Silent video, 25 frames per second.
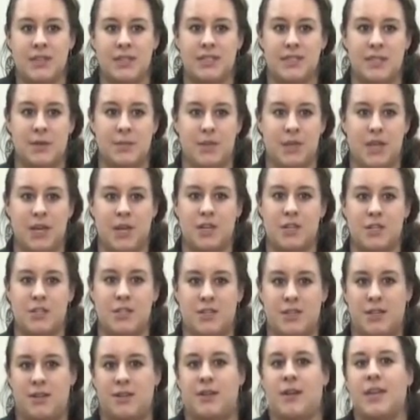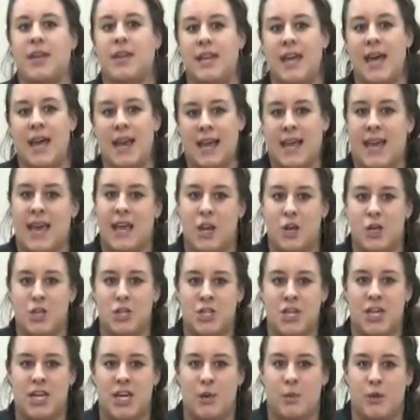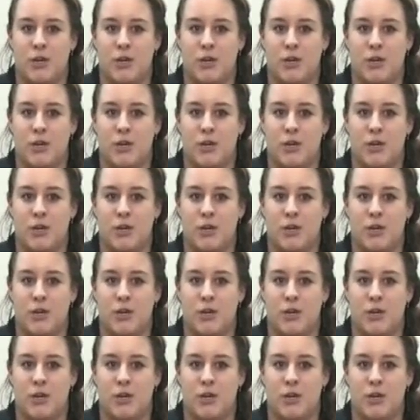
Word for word: similar to kinetic energy,